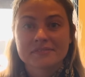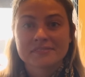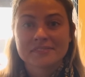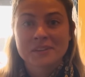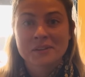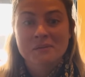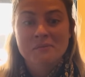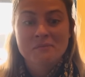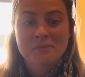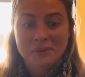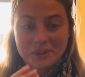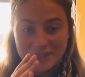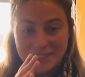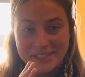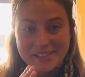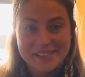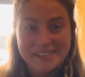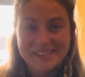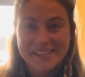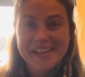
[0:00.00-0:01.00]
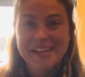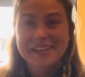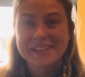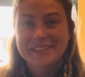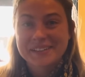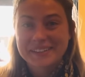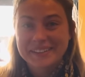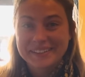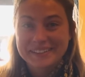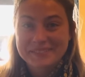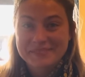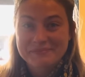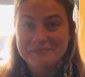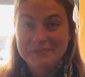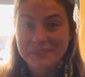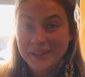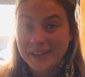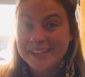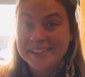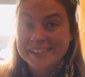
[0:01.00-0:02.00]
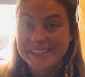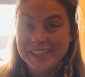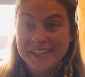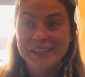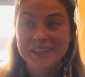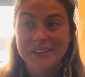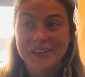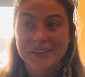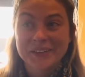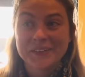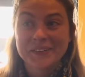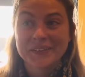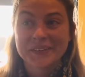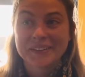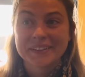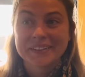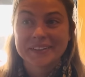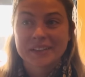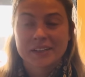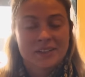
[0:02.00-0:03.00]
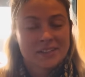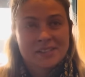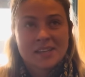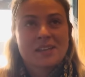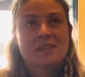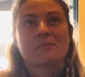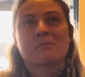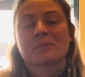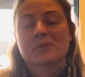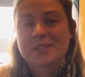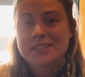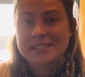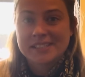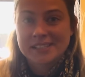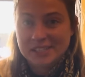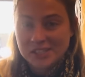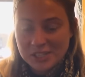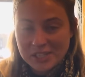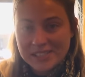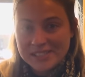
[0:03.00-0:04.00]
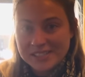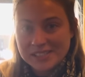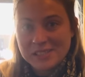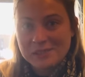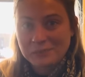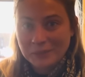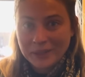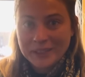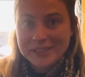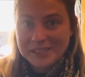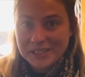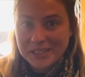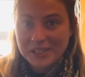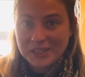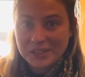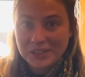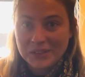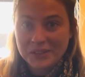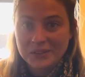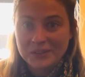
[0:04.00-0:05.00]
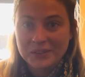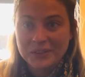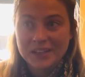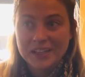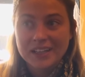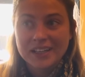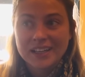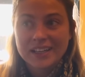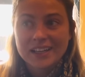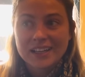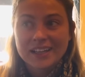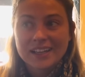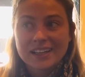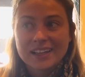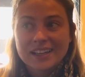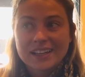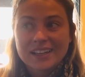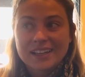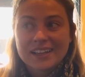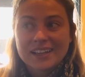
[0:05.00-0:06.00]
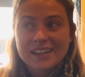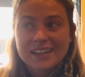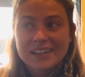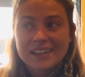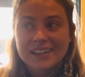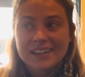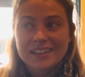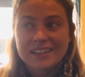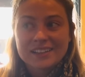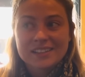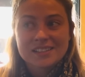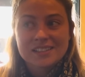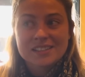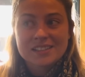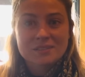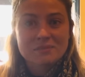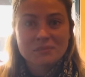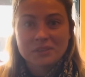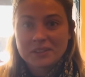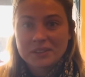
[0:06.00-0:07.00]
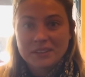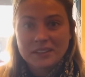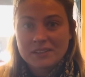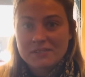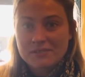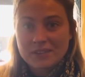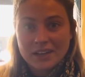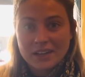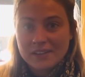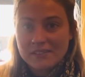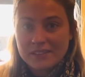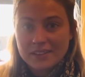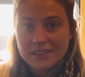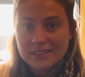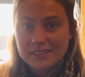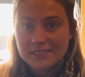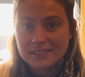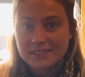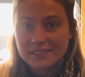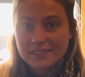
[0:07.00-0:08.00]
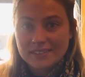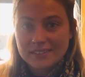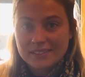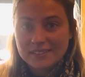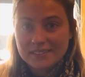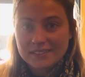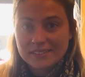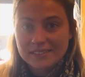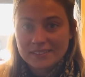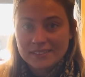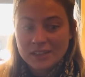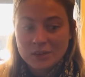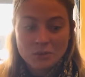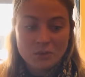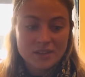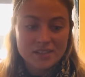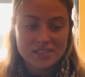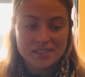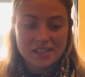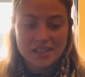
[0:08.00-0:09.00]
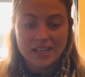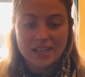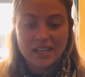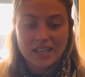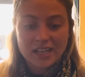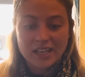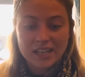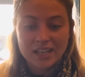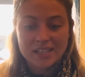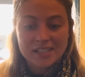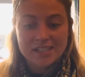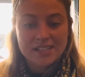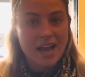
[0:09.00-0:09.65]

the priest blessing you, I'll say the priest, Jesus blessing you, it's completely forgiven. It was then and it is